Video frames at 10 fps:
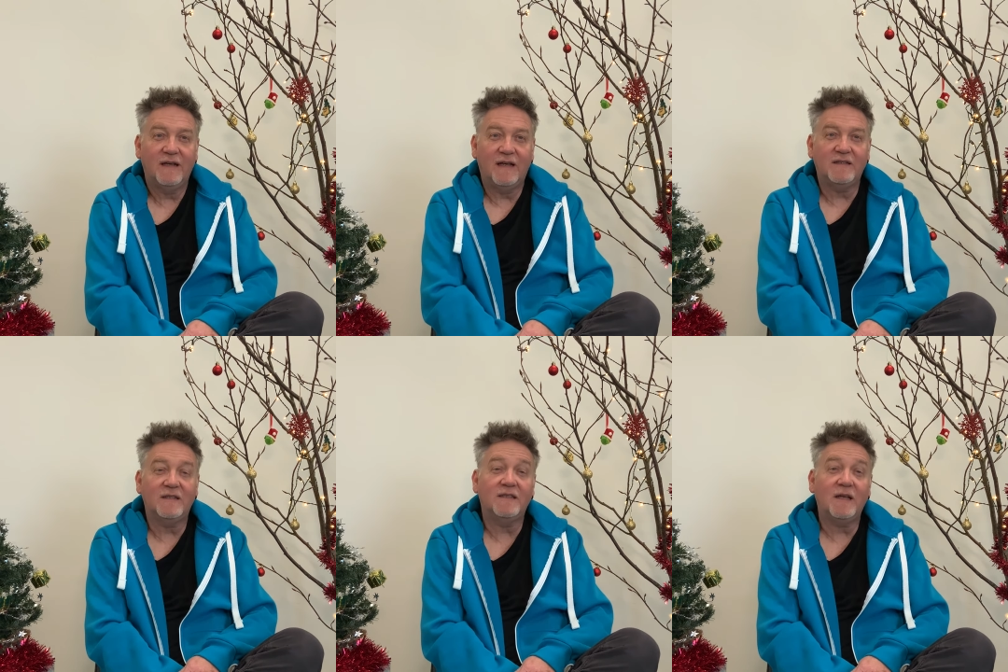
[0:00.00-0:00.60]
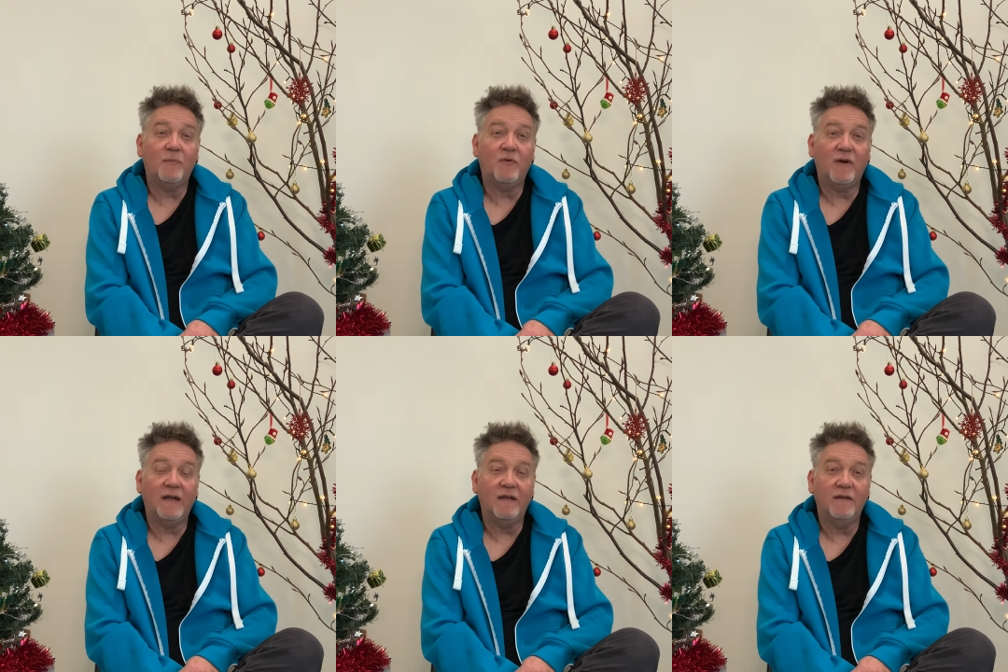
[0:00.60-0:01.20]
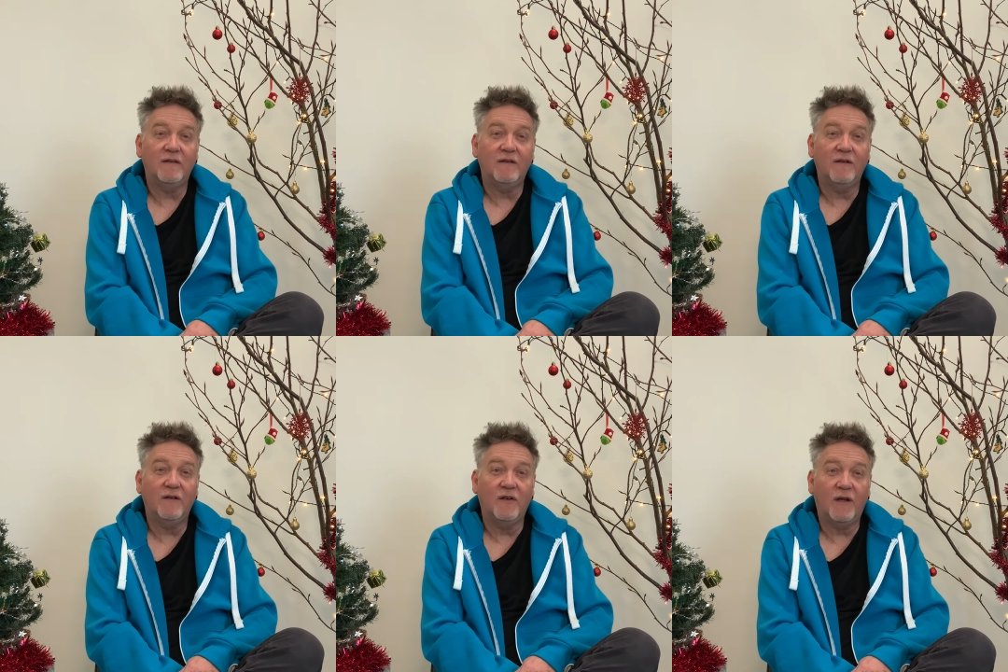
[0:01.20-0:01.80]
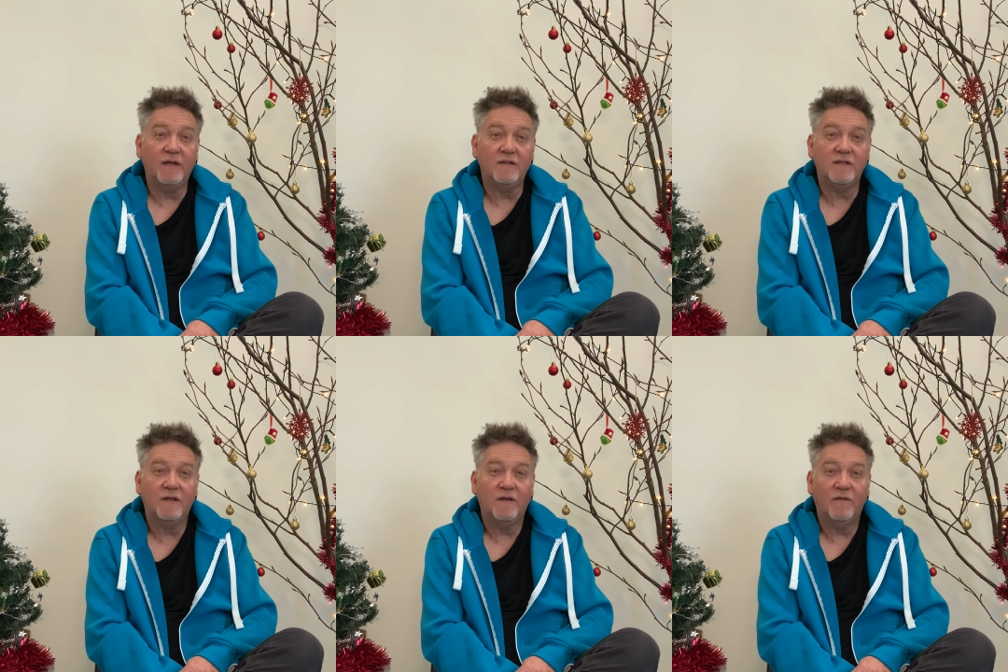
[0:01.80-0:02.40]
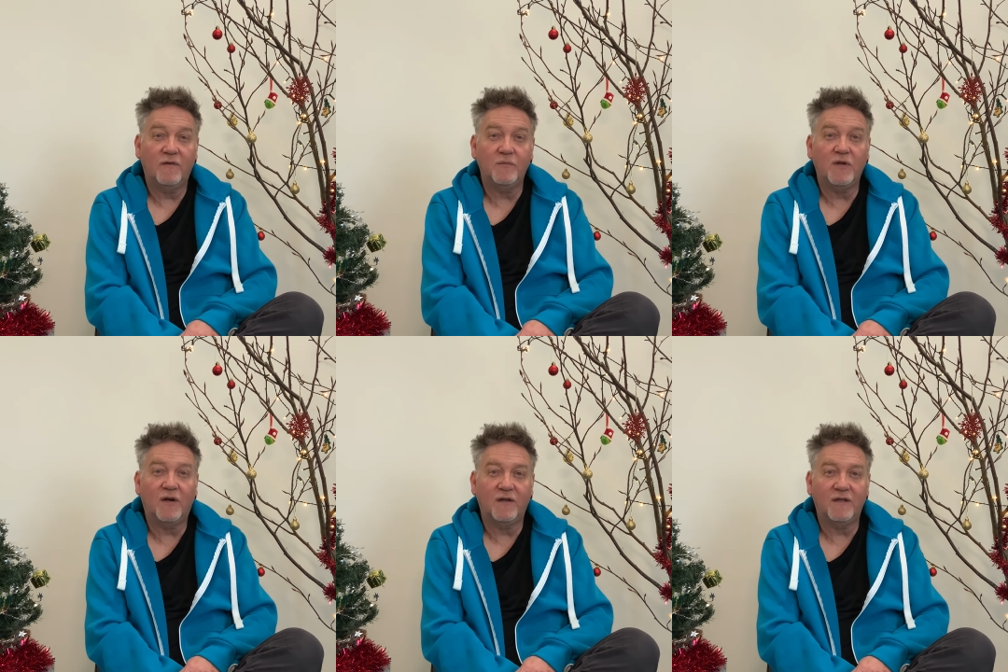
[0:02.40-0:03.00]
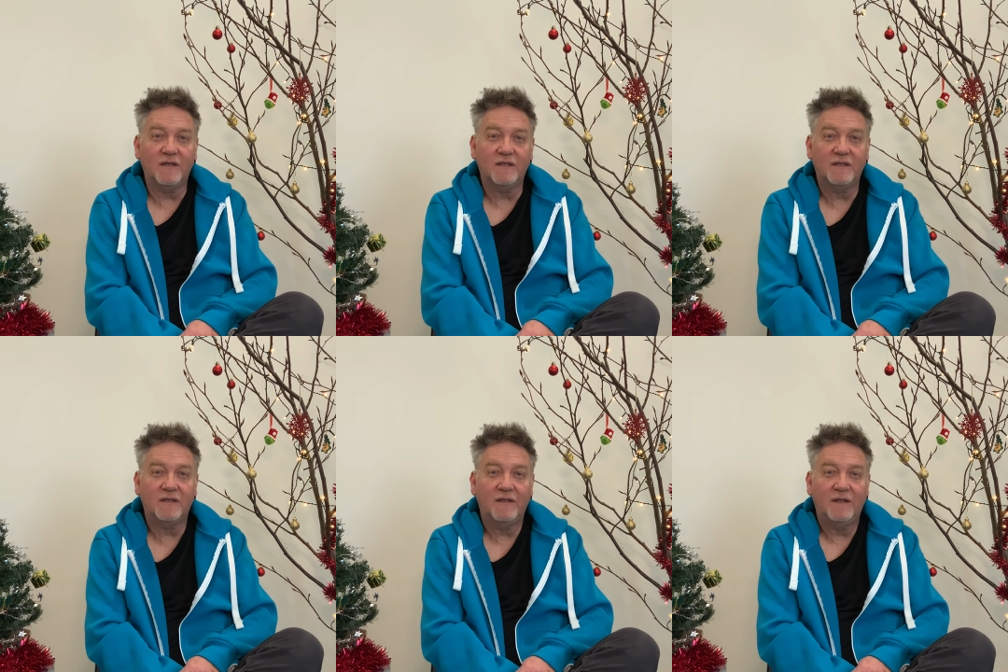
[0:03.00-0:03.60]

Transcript: and to separate light from darkness.